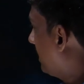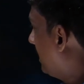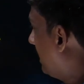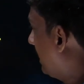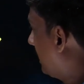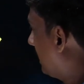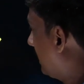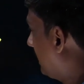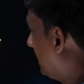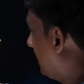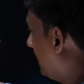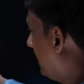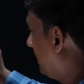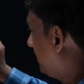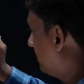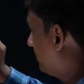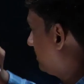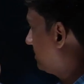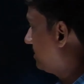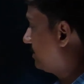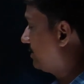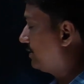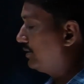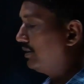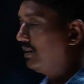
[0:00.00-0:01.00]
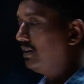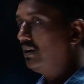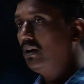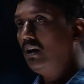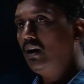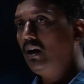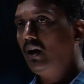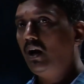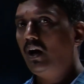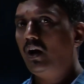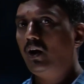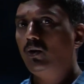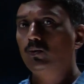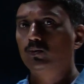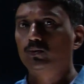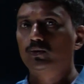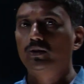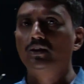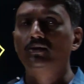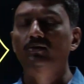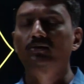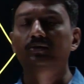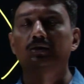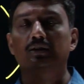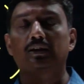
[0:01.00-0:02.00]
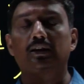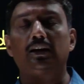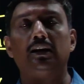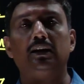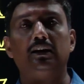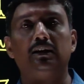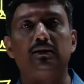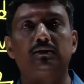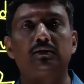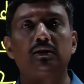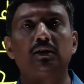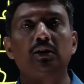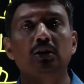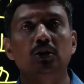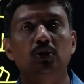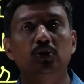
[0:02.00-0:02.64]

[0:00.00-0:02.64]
a gas. How this gas?